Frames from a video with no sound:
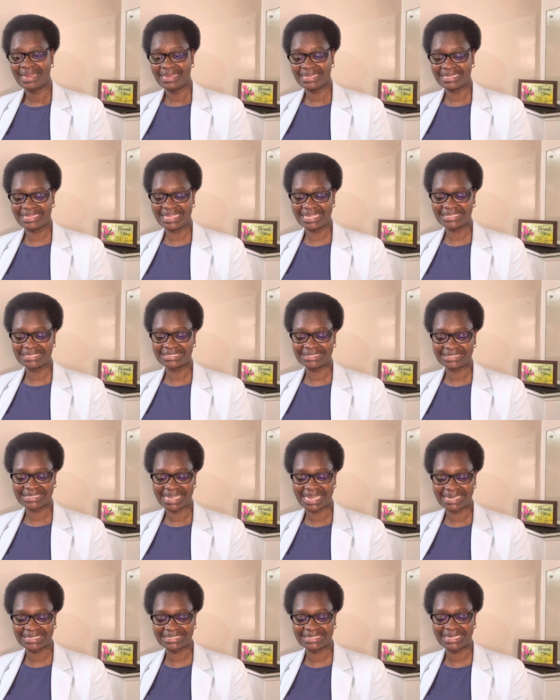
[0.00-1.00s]
They
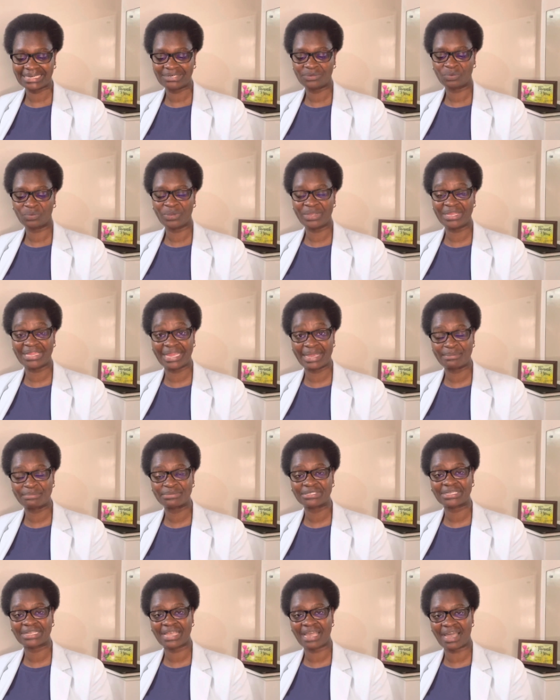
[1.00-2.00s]
started with
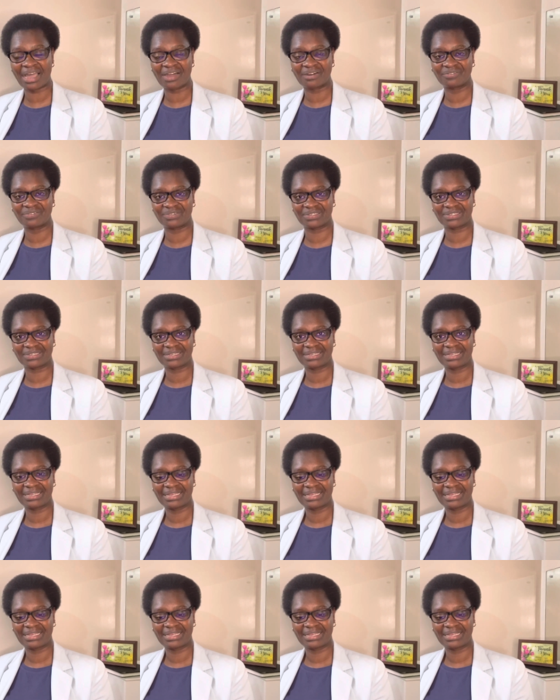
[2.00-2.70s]
themselves.